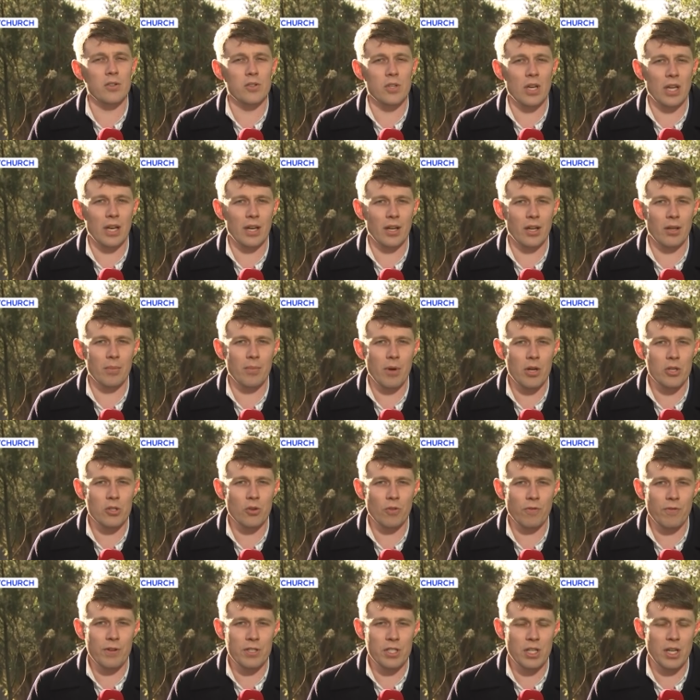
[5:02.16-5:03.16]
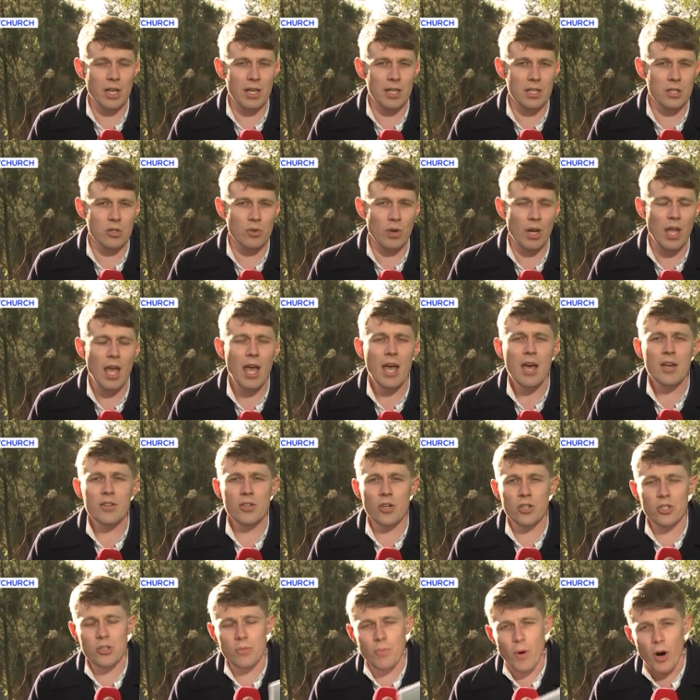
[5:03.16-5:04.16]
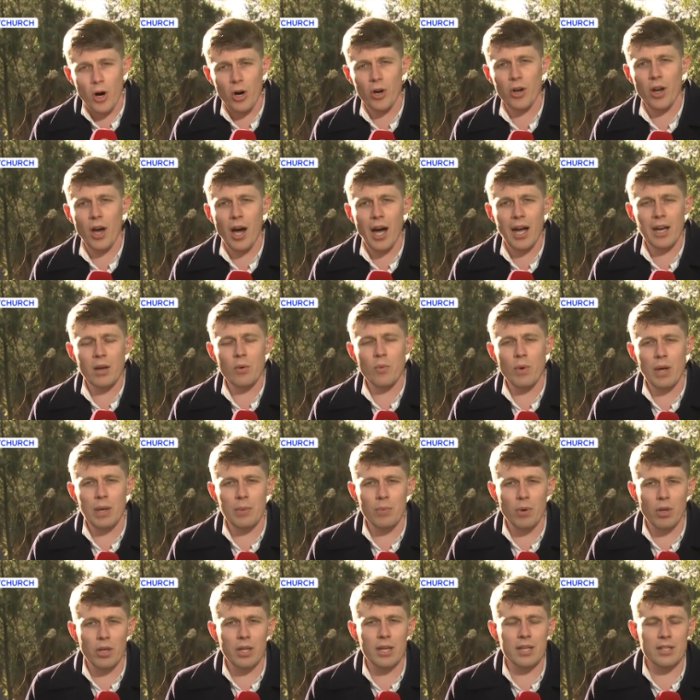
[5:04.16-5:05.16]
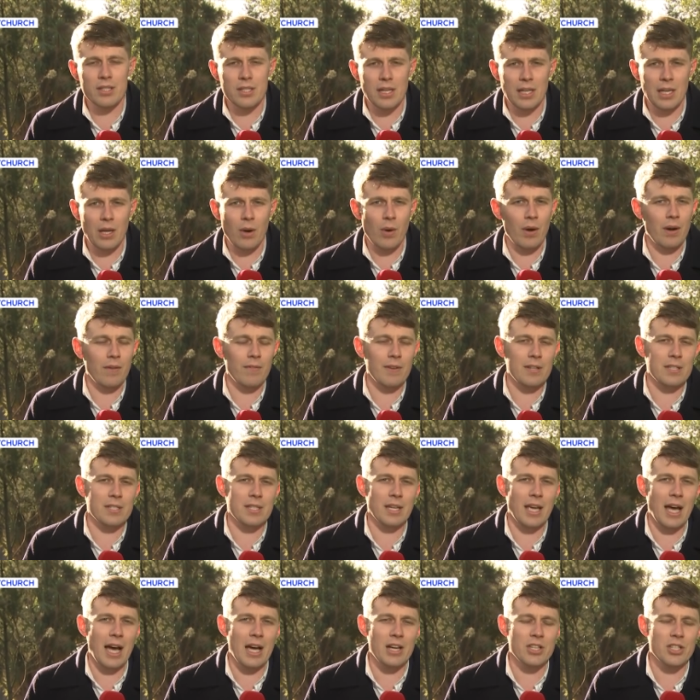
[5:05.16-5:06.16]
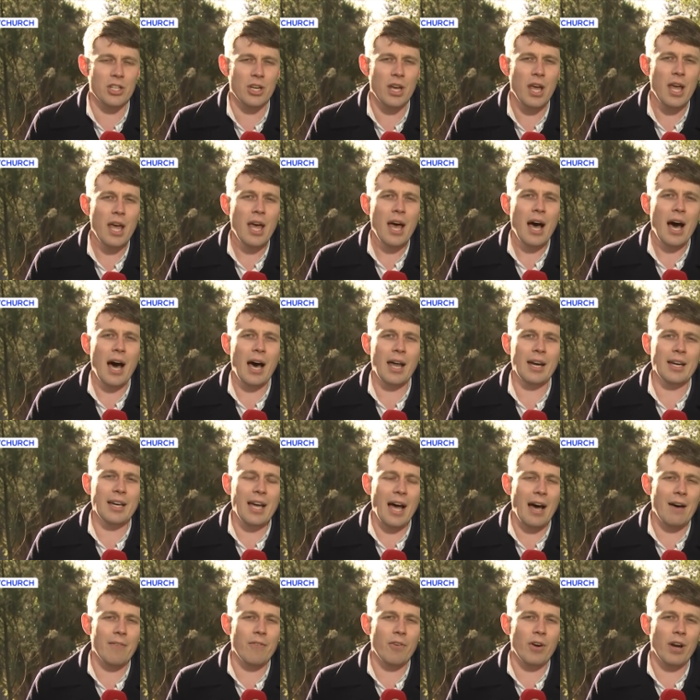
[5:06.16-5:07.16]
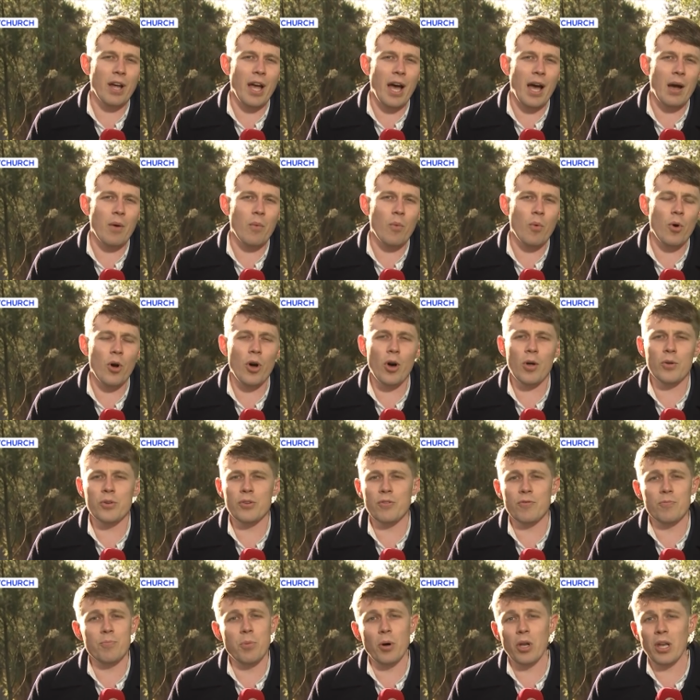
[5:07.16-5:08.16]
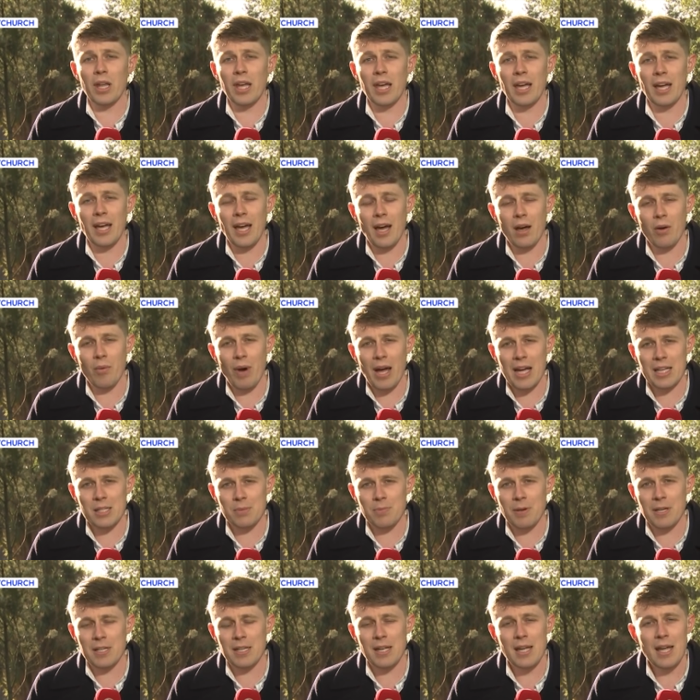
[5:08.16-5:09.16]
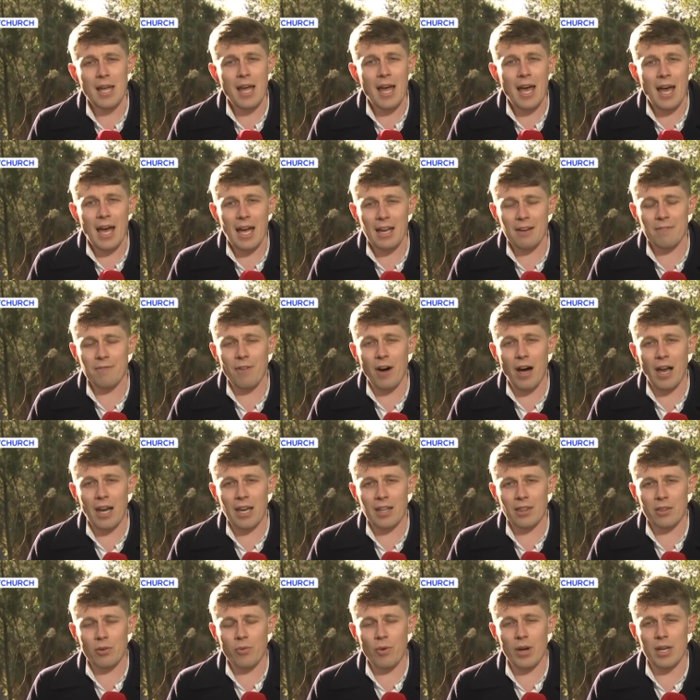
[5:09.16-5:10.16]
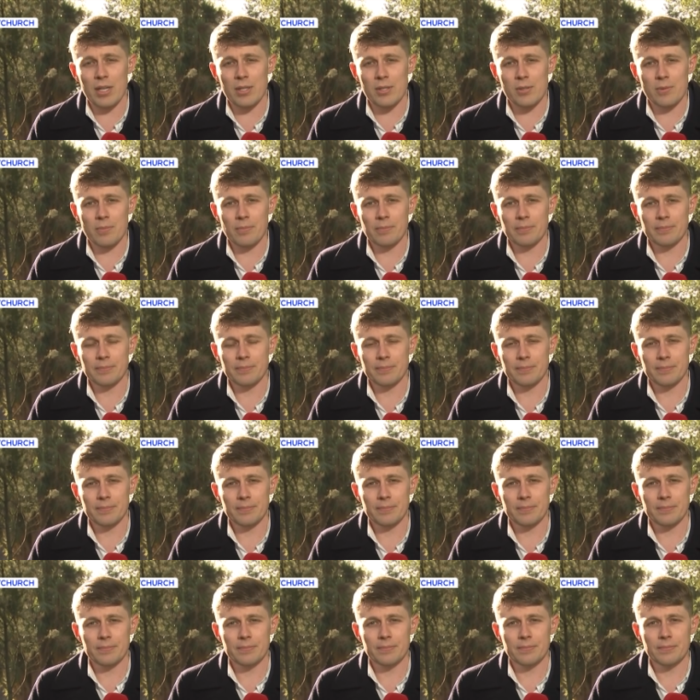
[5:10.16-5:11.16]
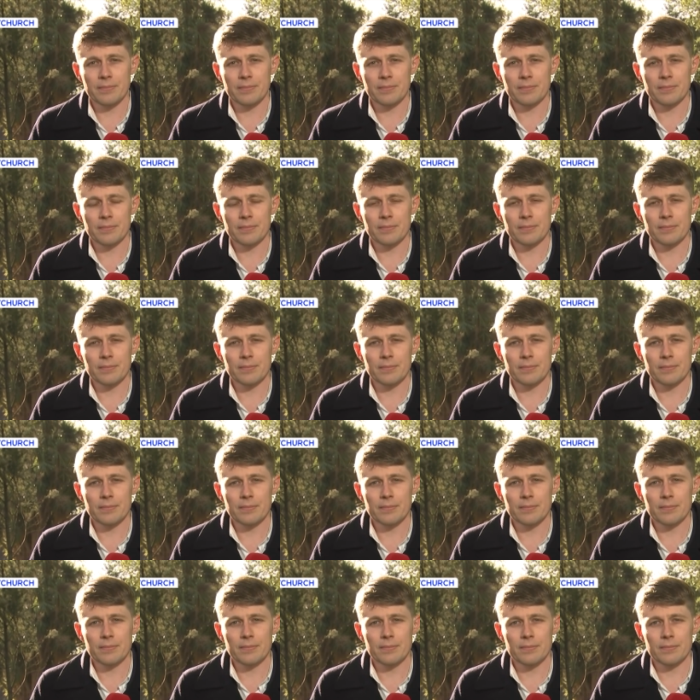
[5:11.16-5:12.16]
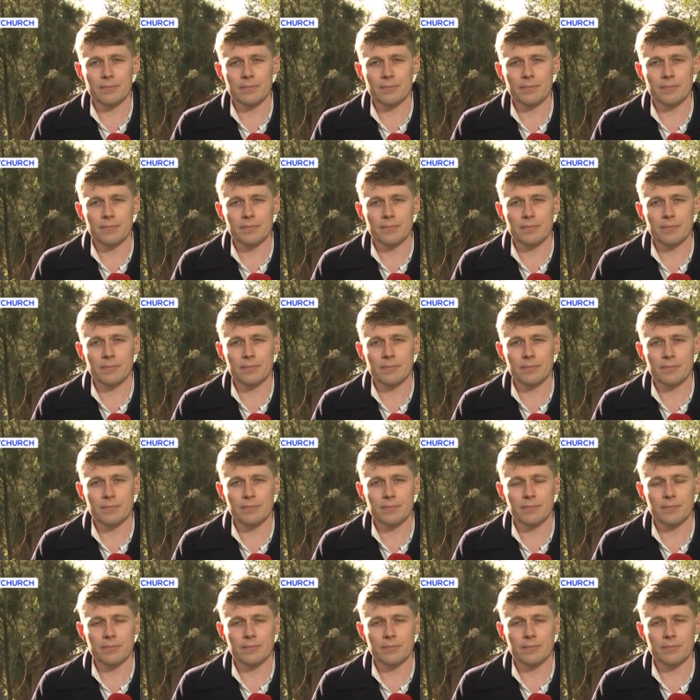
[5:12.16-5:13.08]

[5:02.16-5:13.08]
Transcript: Zealand commercial fishing industry. So tomorrow night we will continue our investigation uncovering a world of bullying, harassment and violent threats. In Ōtautahi, Christchurch, Thomas Mead, thank you.